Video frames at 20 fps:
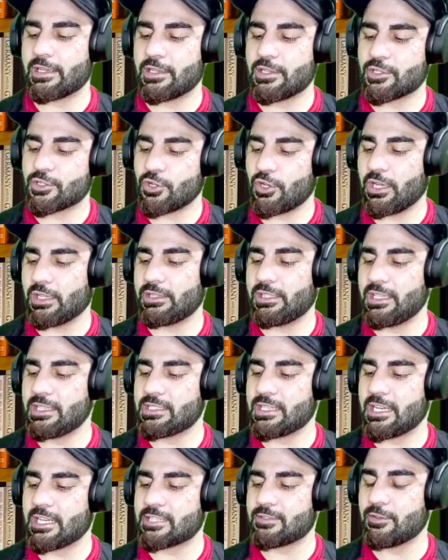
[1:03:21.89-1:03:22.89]
So these
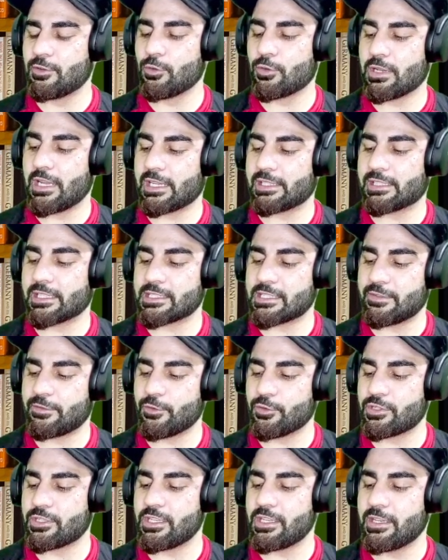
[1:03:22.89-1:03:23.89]
rings will look like this. If you
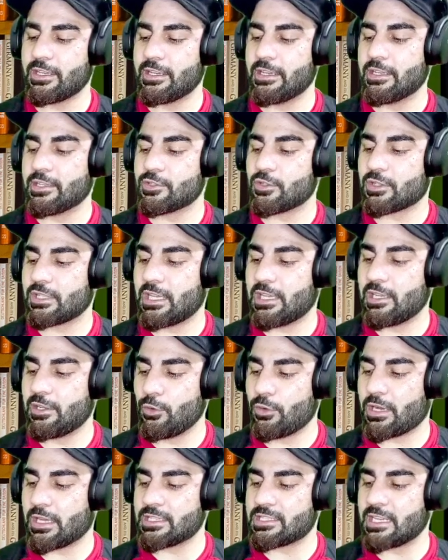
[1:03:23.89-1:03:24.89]
see, so they'll
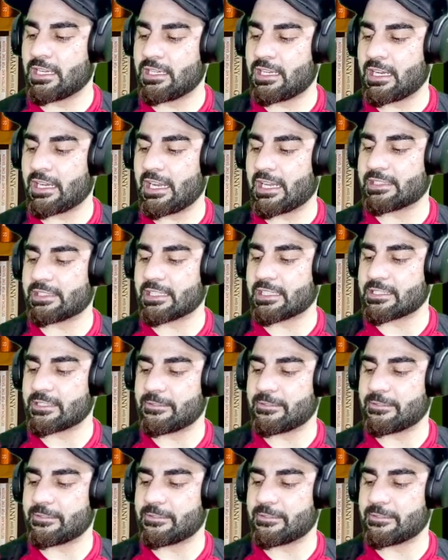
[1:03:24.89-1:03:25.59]
look concentric like this.